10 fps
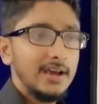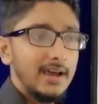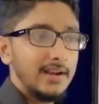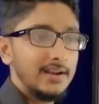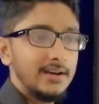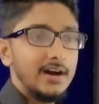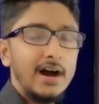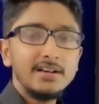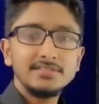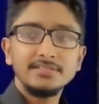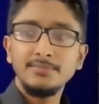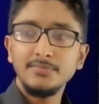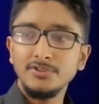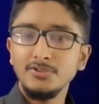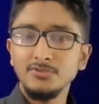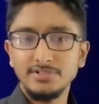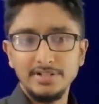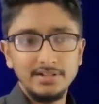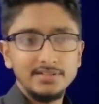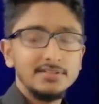and ask them to use
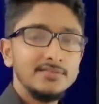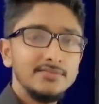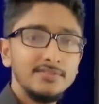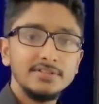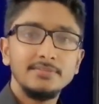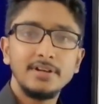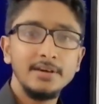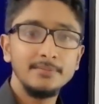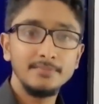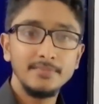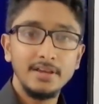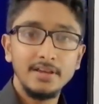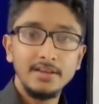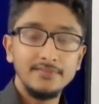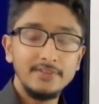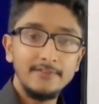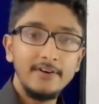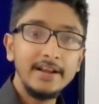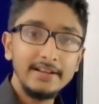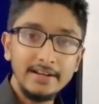it for some time. If they
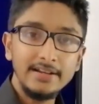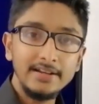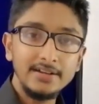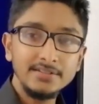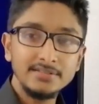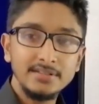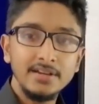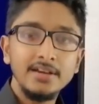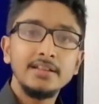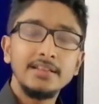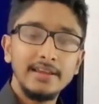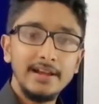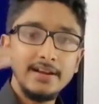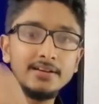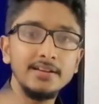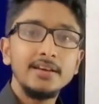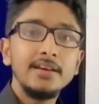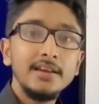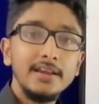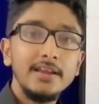find any errors, they can
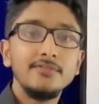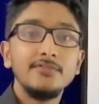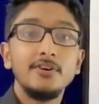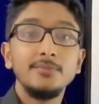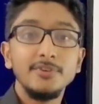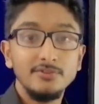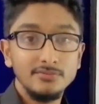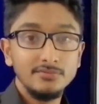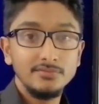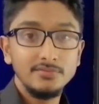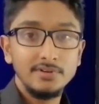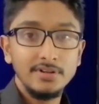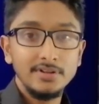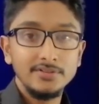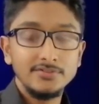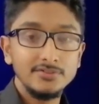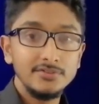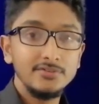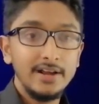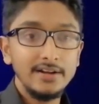inform you, so
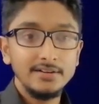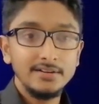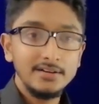you can